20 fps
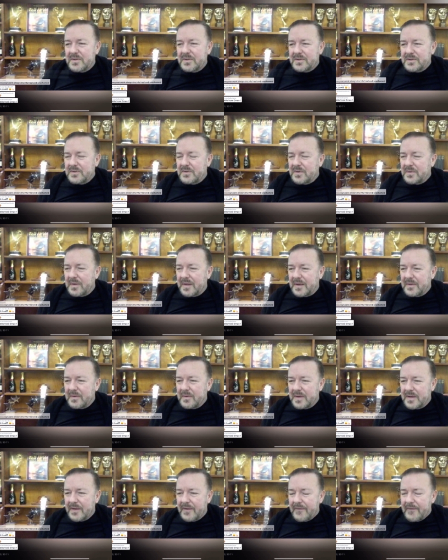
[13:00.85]
of talking about that,
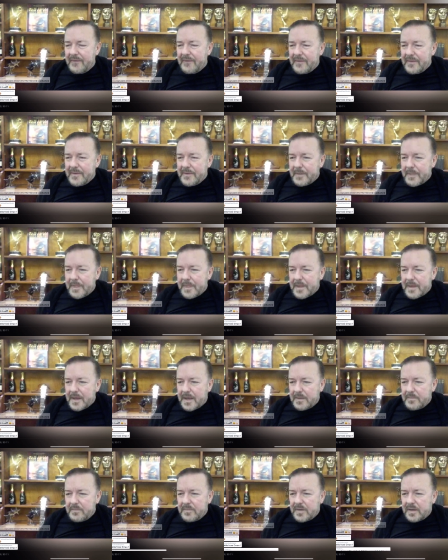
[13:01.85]
weren't we?
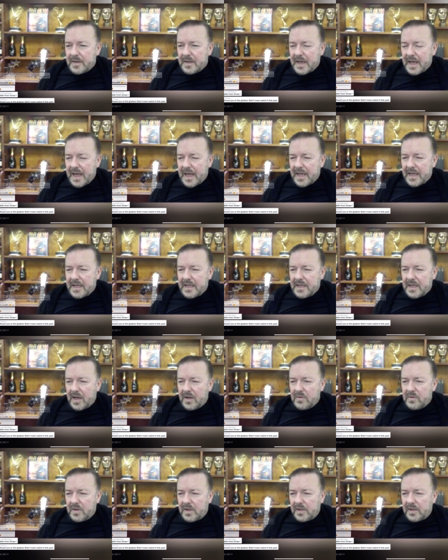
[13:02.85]
A,
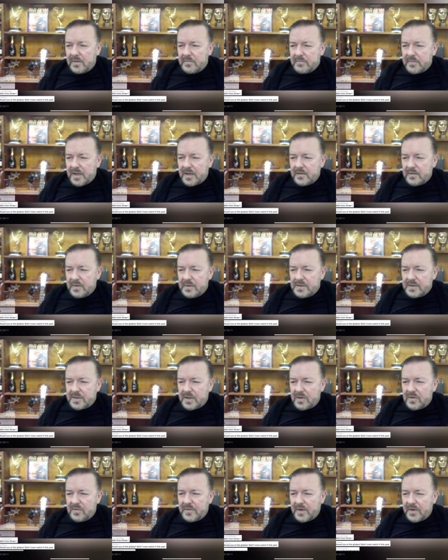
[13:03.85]
go Columbo and
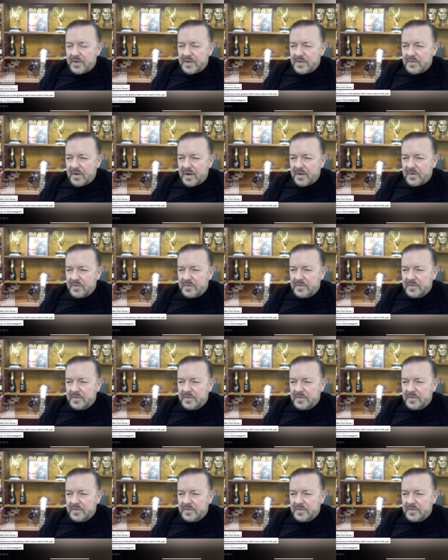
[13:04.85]
solve it on your own.